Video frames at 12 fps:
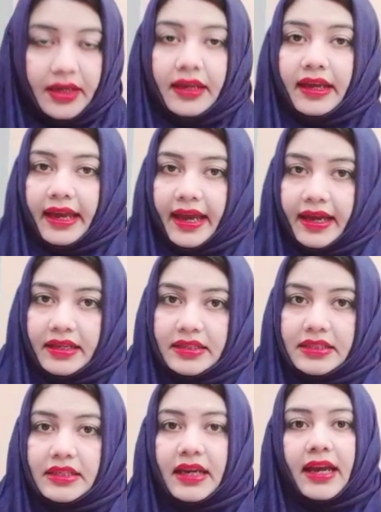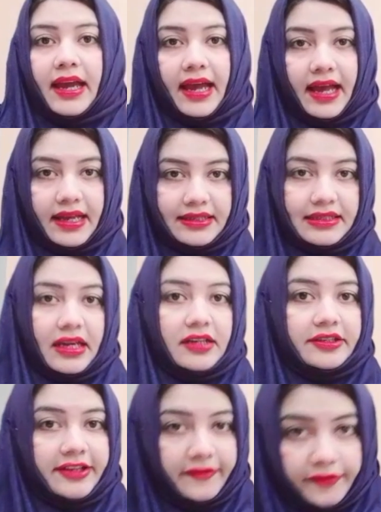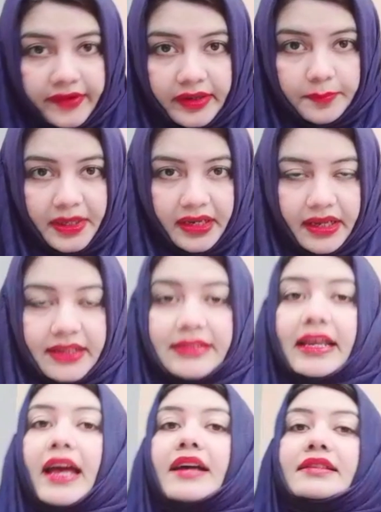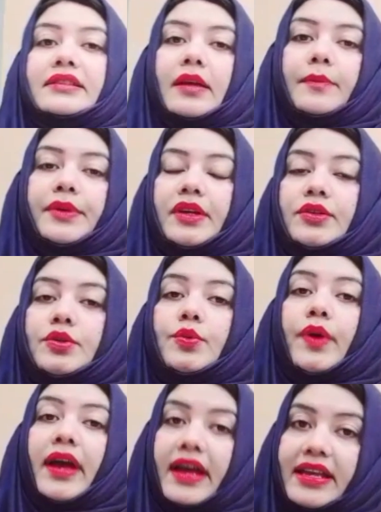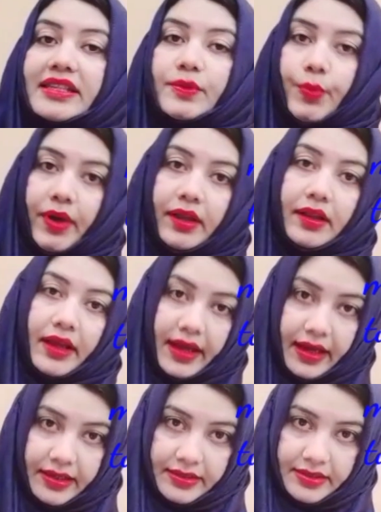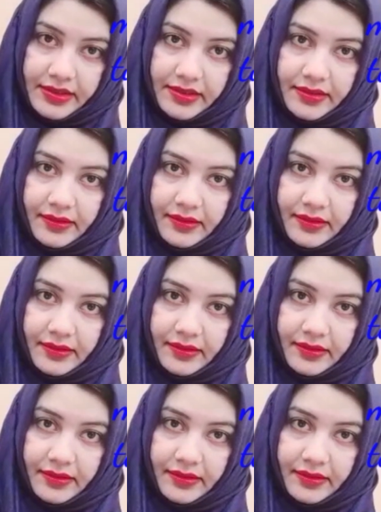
And has different meanings as compared to as well as.